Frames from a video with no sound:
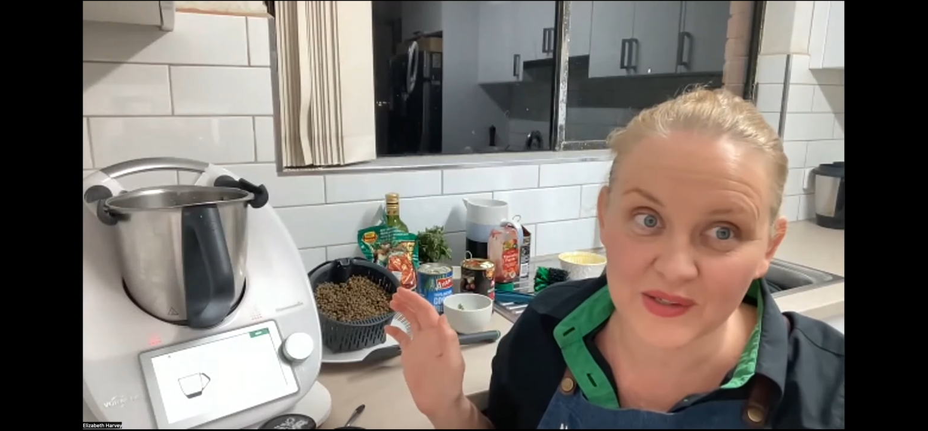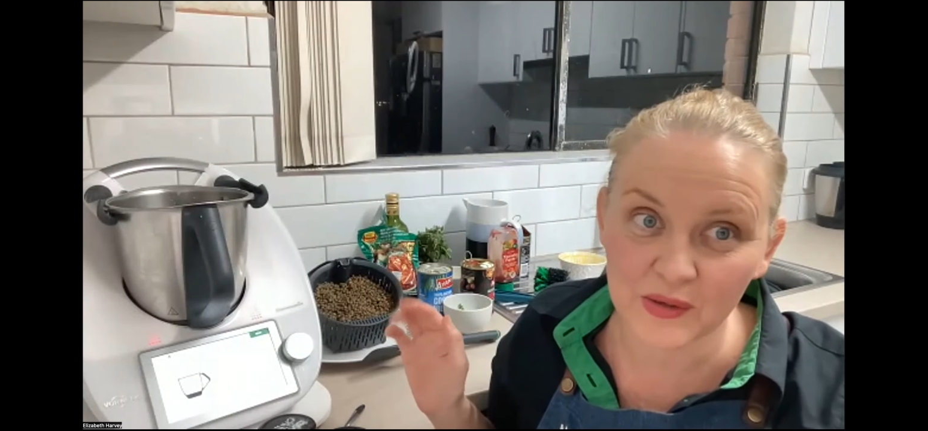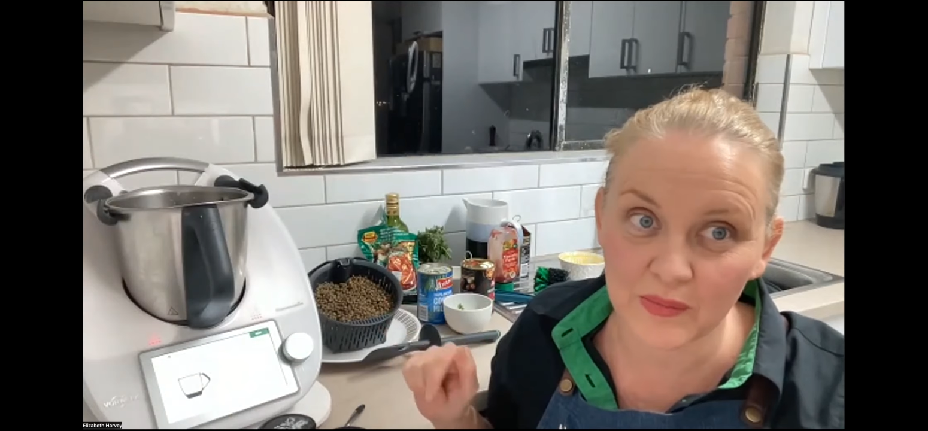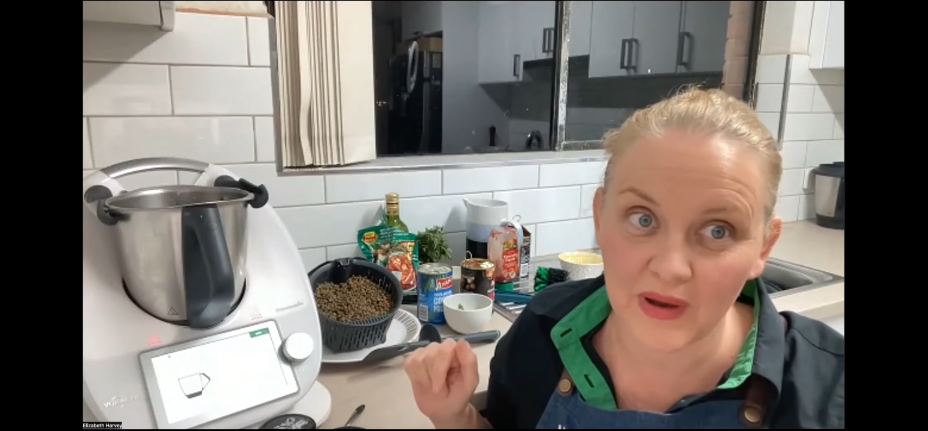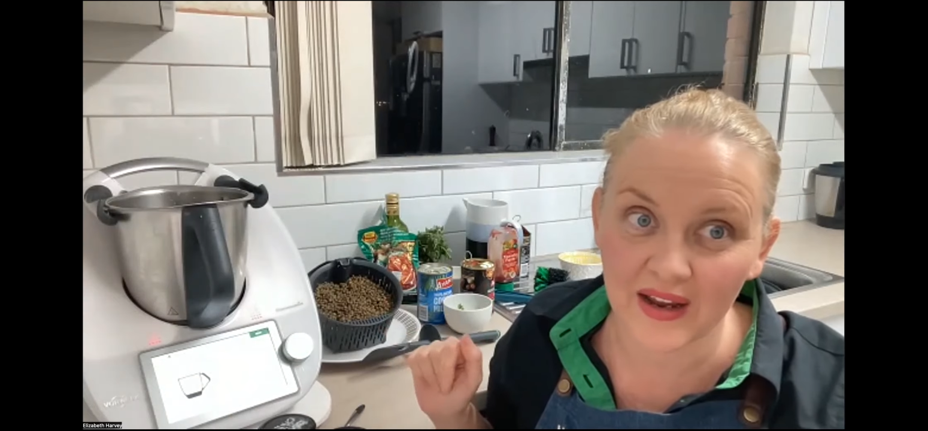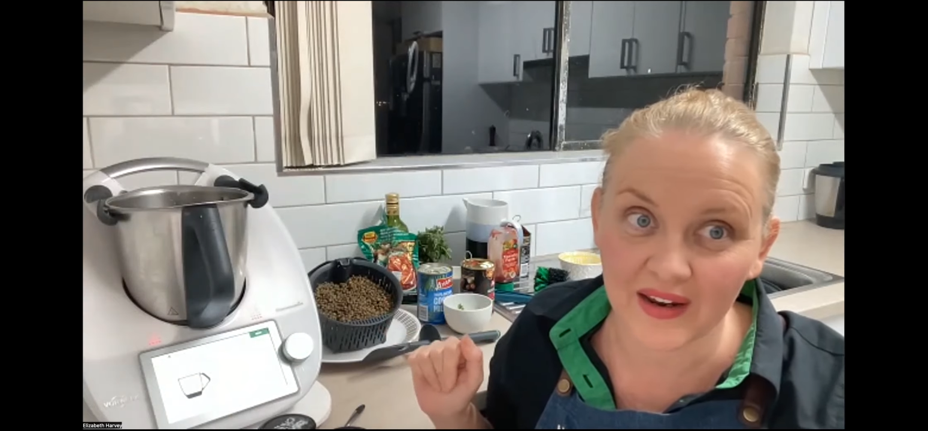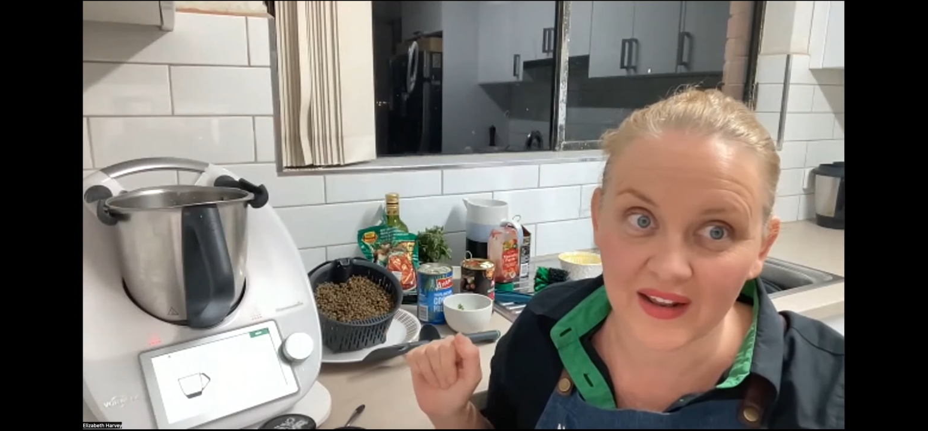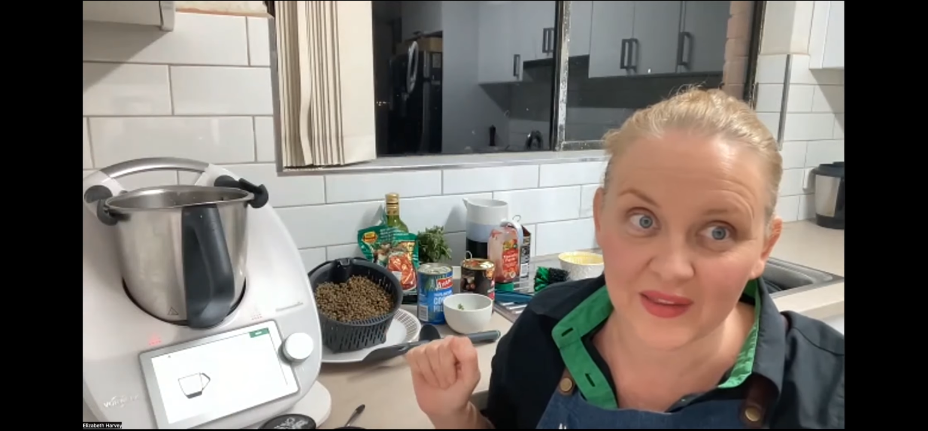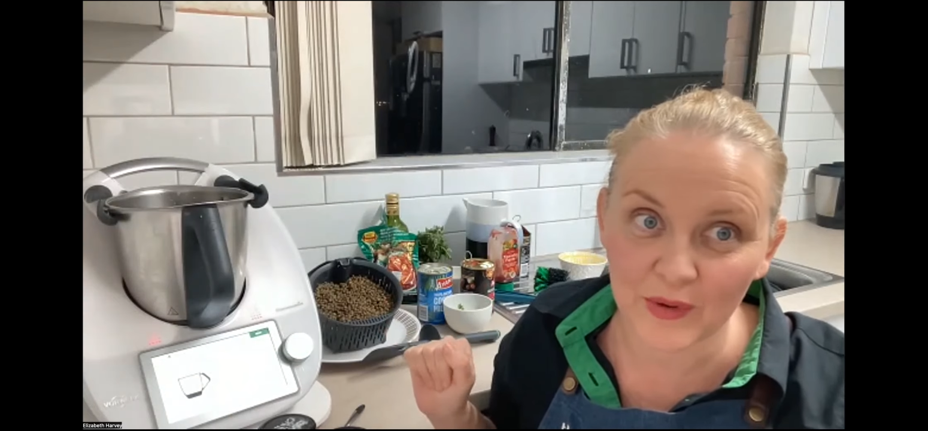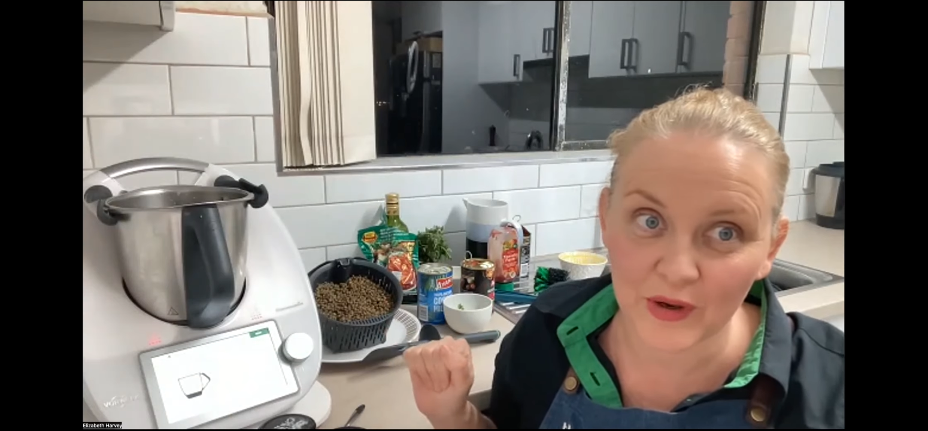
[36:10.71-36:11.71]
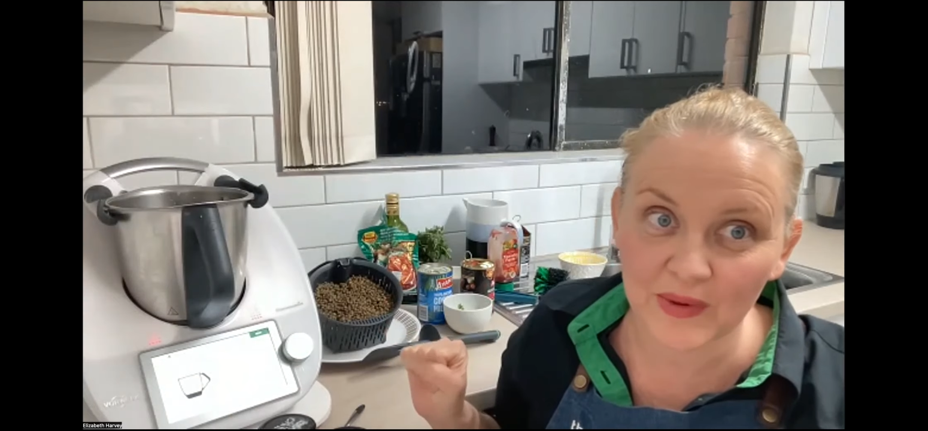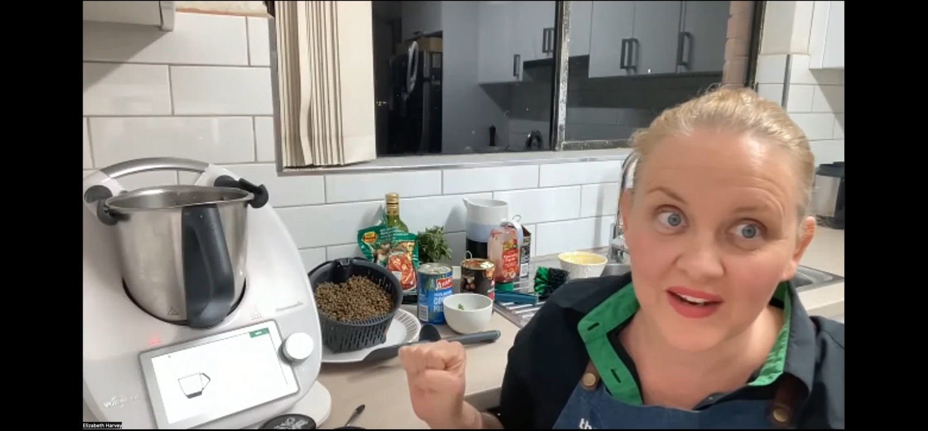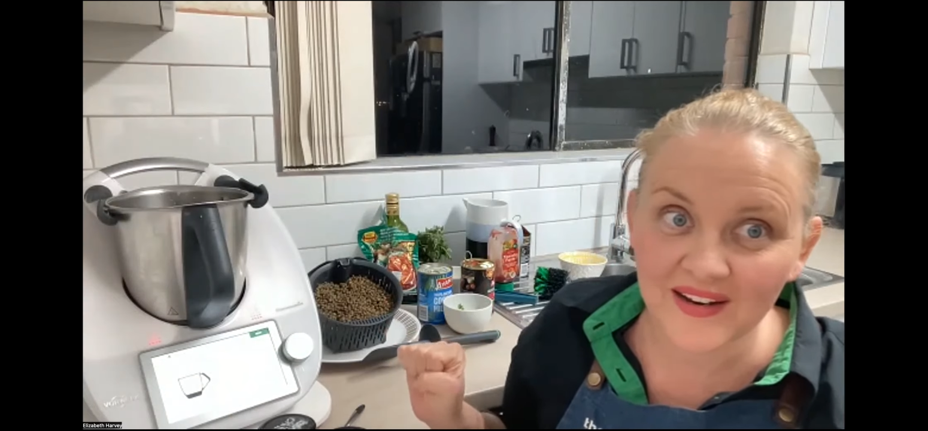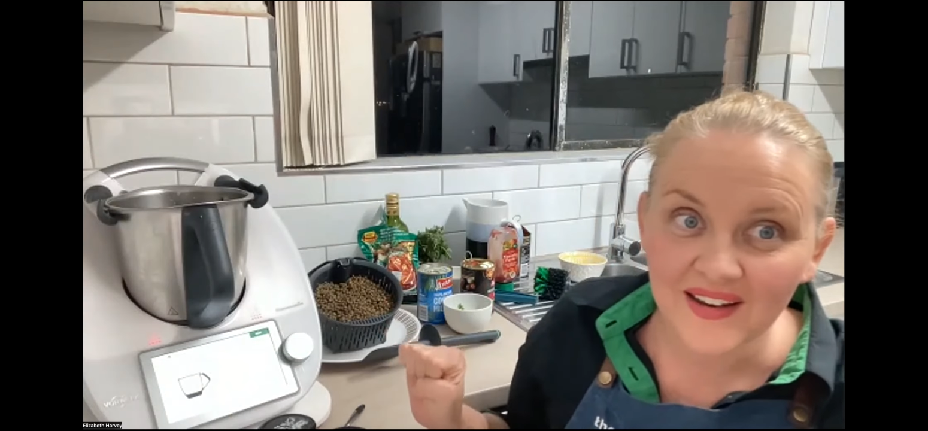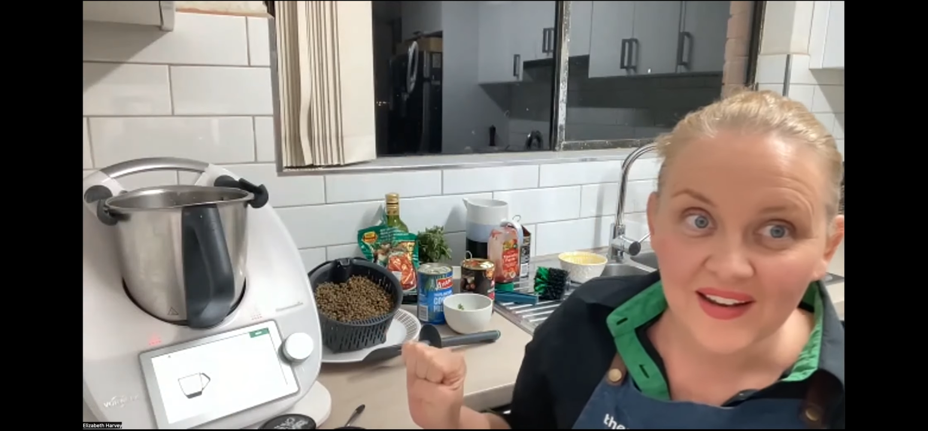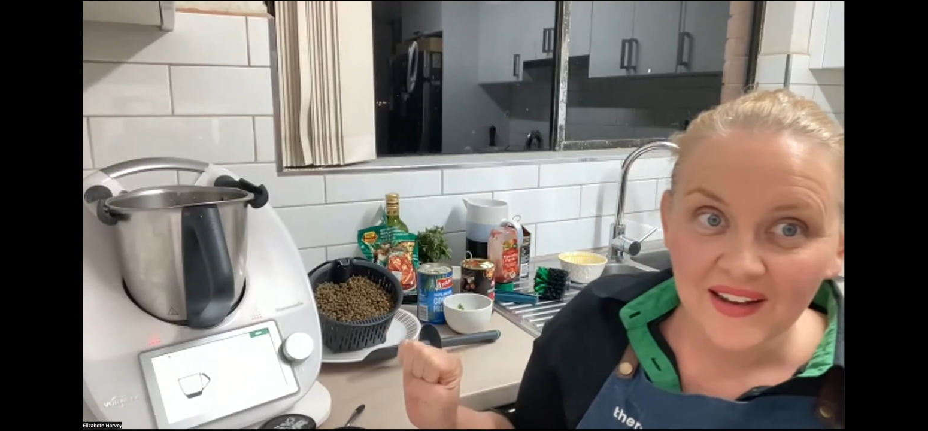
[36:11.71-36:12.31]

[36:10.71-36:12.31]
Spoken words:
supermarket at the moment.